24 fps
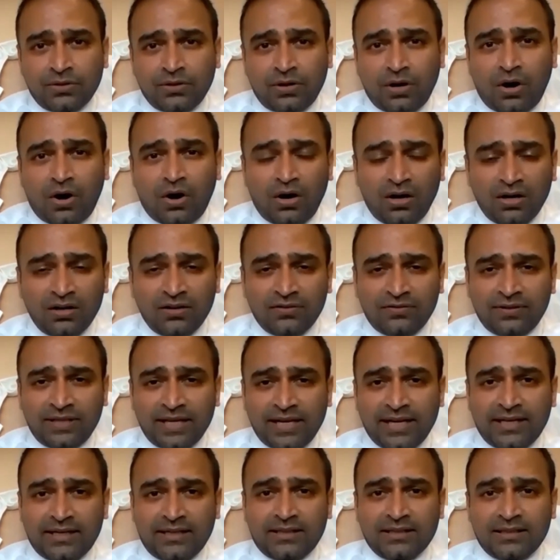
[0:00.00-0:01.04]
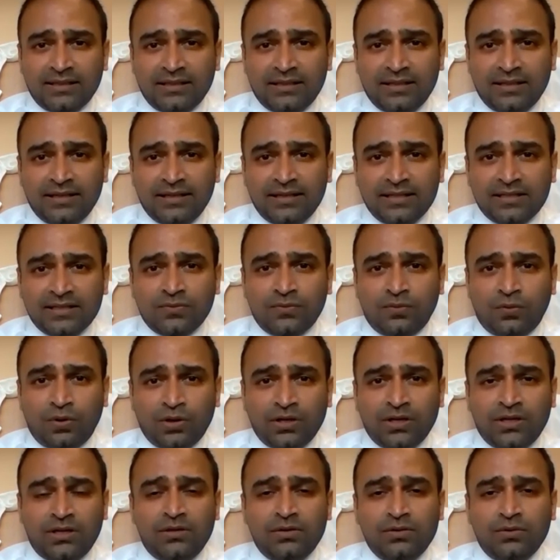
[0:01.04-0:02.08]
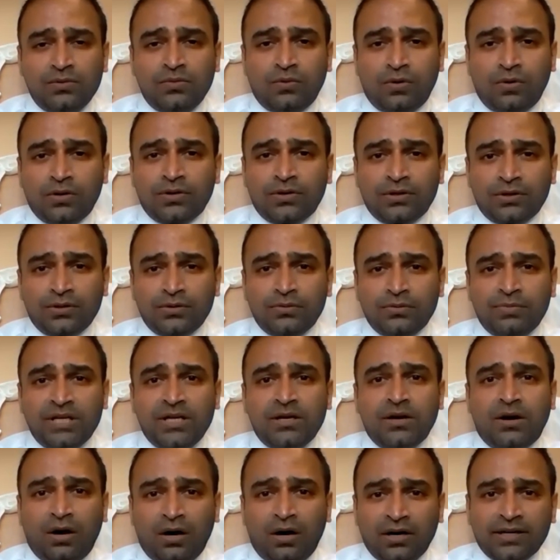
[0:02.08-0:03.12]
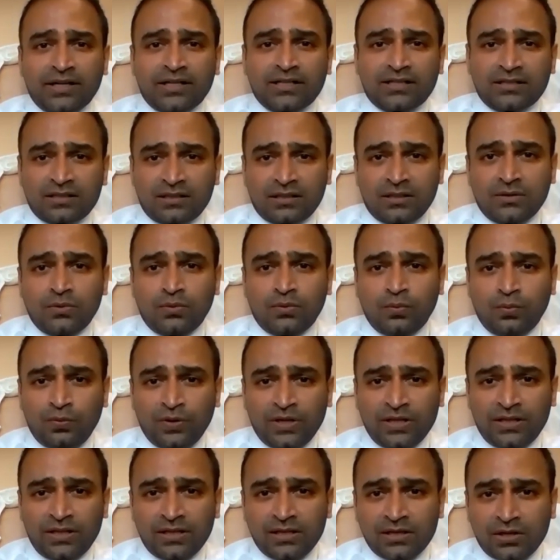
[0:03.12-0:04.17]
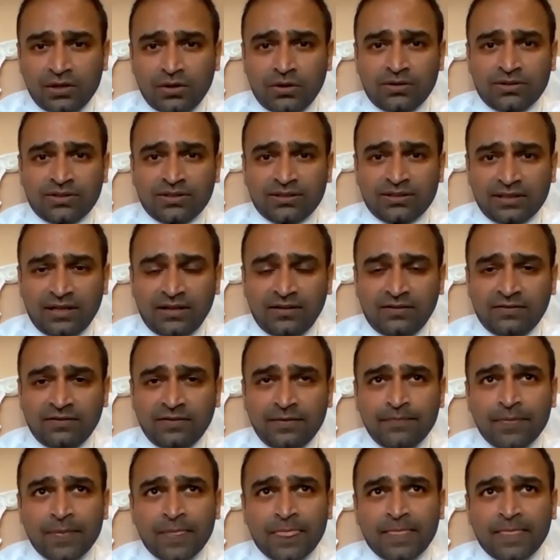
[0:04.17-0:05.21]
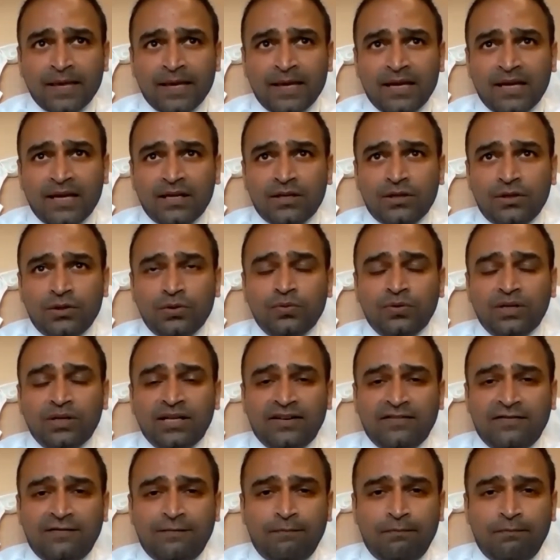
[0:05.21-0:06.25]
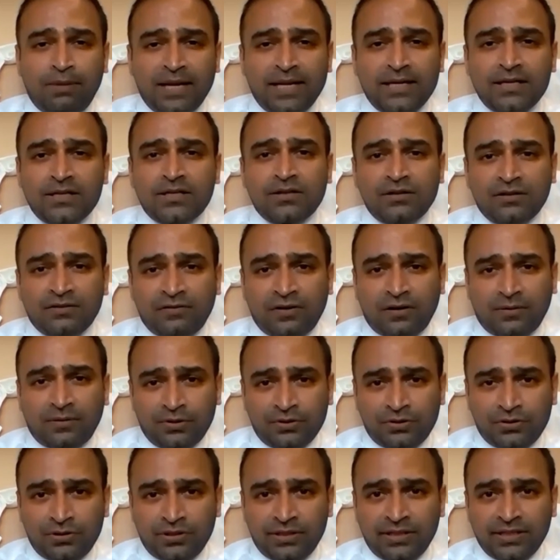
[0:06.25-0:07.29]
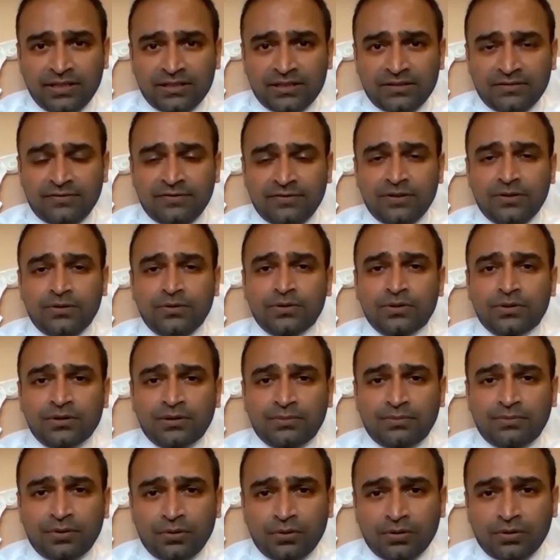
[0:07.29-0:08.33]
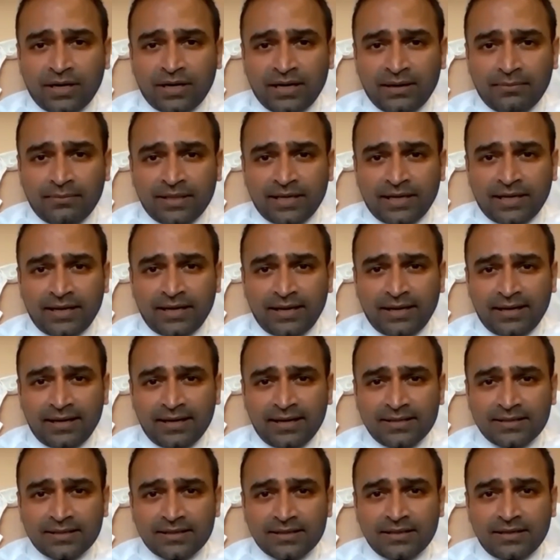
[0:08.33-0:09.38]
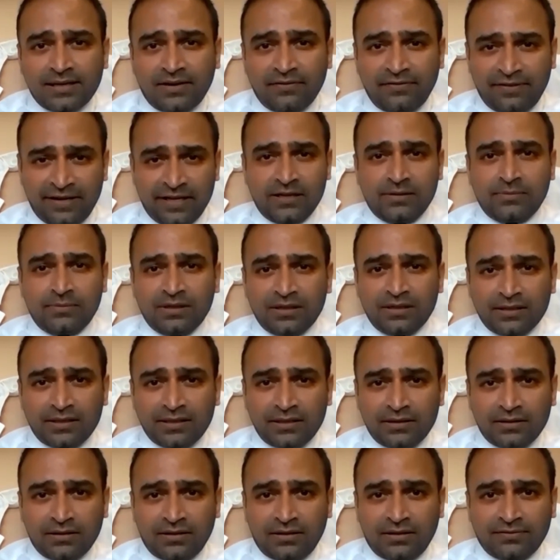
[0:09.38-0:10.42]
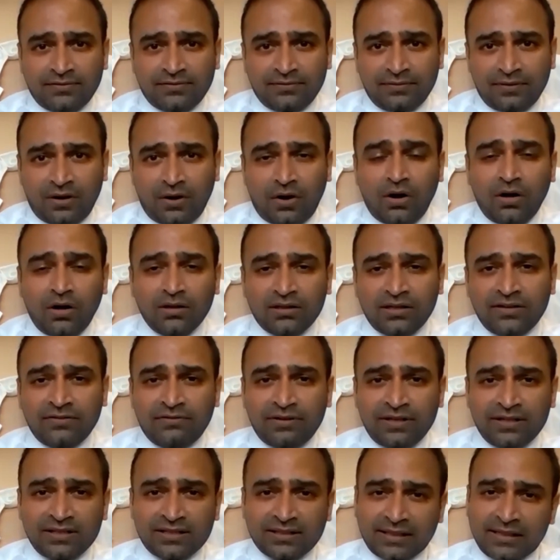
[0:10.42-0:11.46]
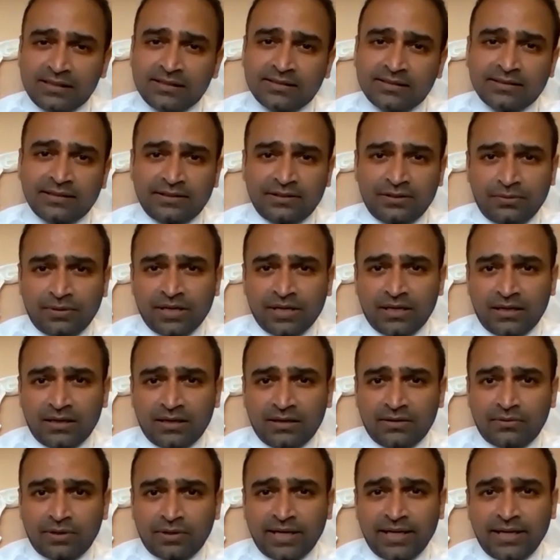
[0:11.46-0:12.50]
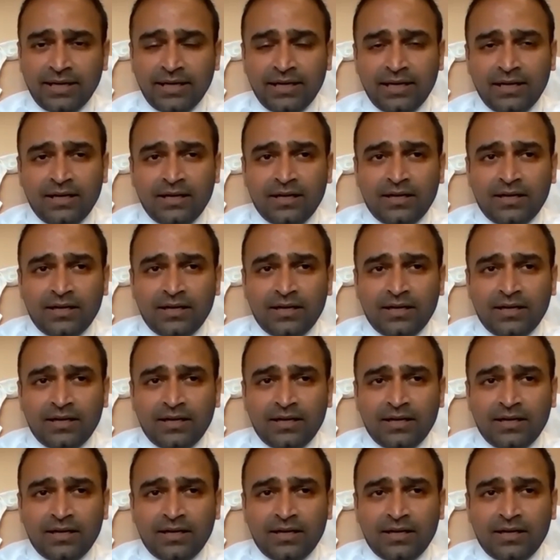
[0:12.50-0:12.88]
So all of that is what you want to be honest with yourself. You will have plenty of opportunities if you go to a program that has availability of all the different skill sets you can learn, right?